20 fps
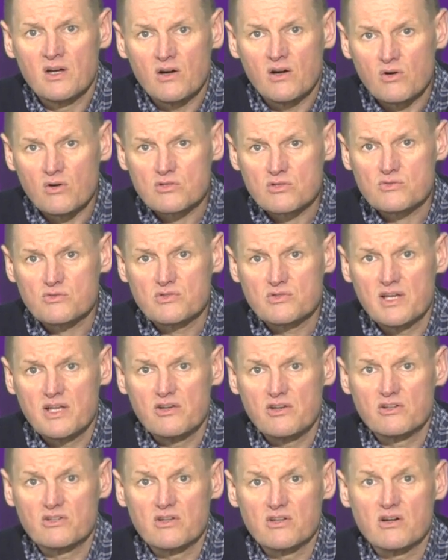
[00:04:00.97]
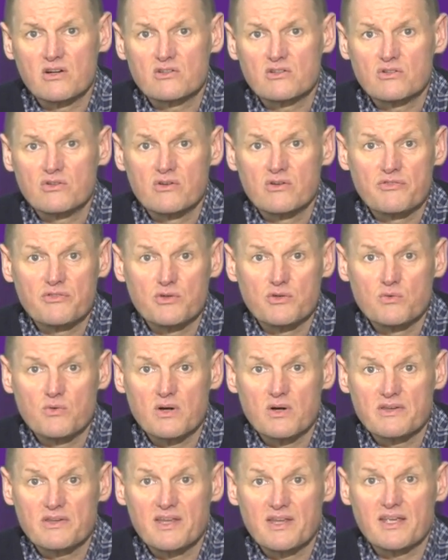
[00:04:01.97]
Also tell your doctor if you
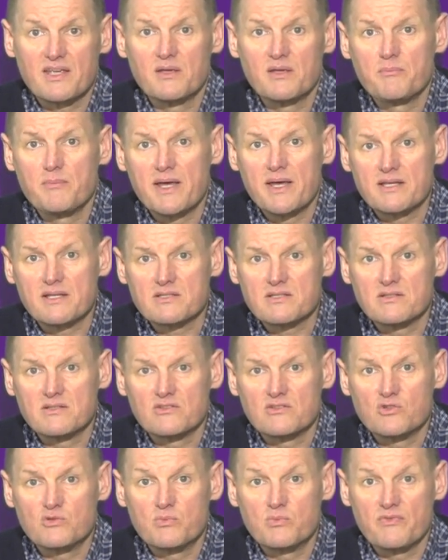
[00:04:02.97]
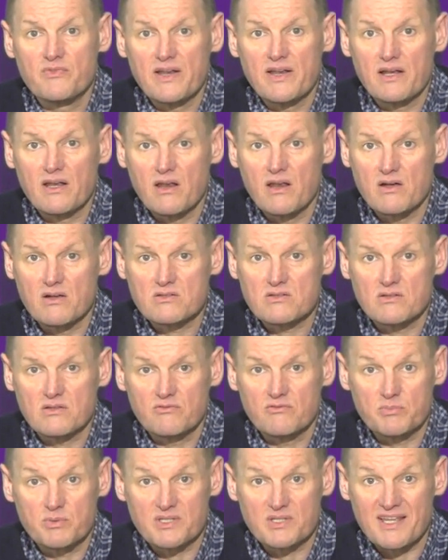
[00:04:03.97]
are taking medicine to prevent loss
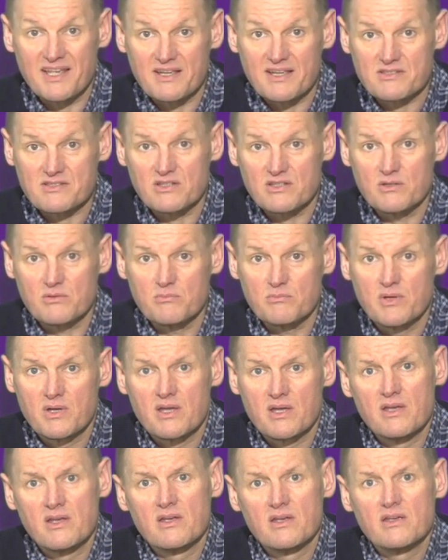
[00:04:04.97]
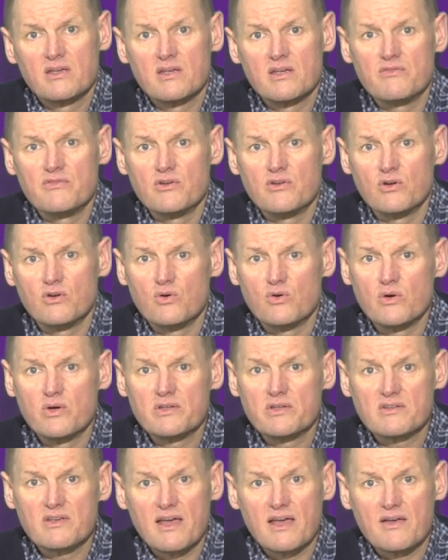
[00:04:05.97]
of potassium. If you're
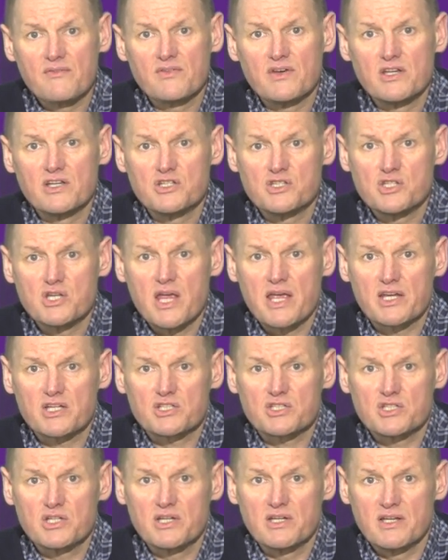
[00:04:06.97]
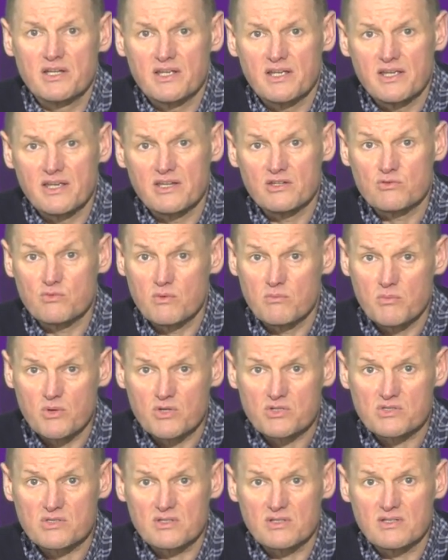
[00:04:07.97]
going to have an injection into a
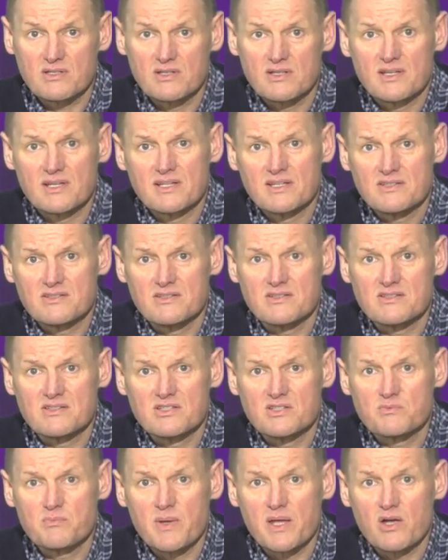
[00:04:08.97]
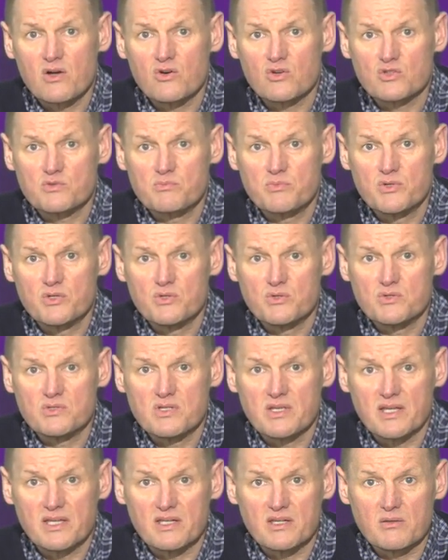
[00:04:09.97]
muscle, since this may cause
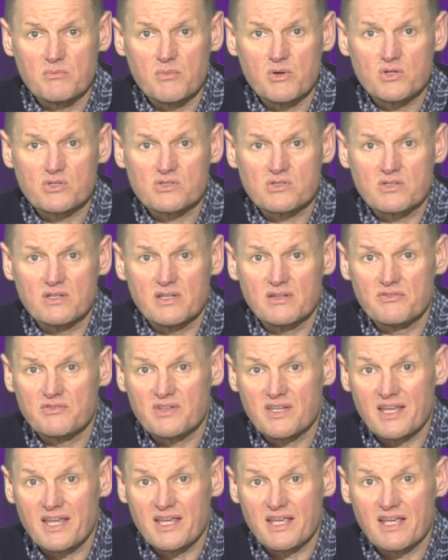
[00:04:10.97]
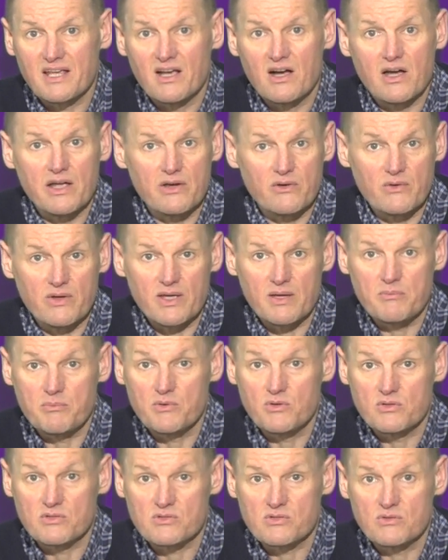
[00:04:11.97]
bruising in the muscle if taking Innohep
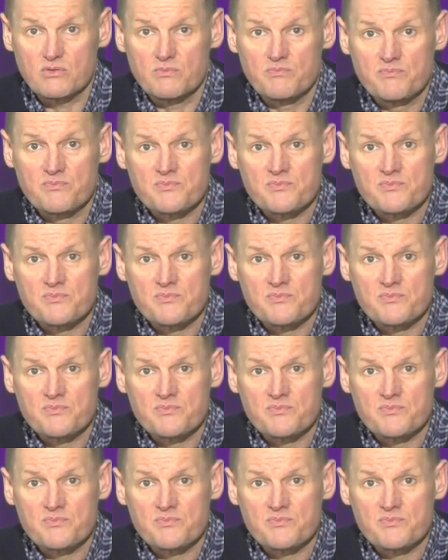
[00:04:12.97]
also.